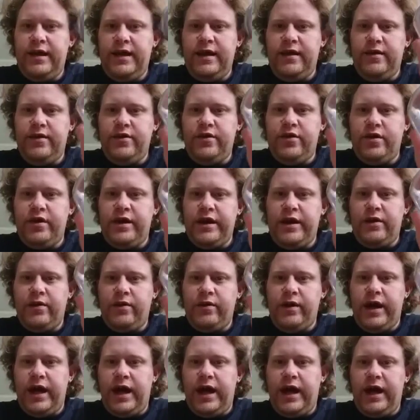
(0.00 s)
it turned out
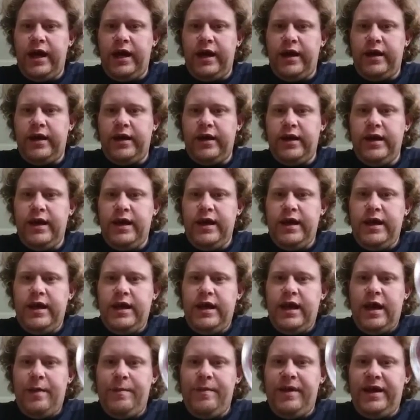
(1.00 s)
okay, and
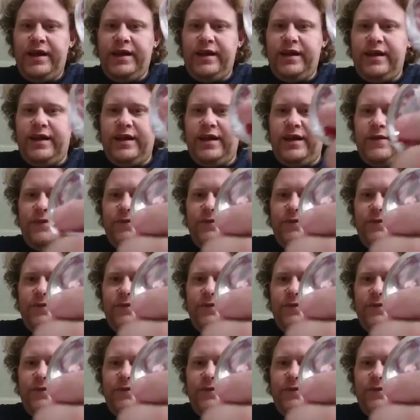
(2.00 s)
I mean,